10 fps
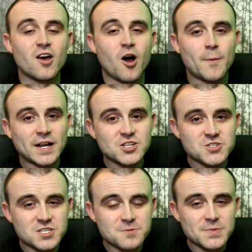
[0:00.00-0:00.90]
I managed
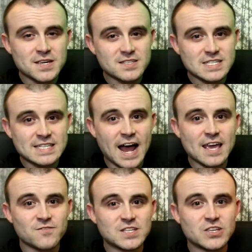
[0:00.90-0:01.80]
to speak to
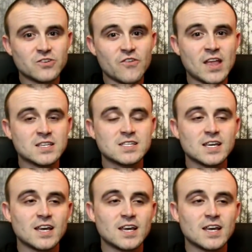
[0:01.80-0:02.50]
Dave at the event.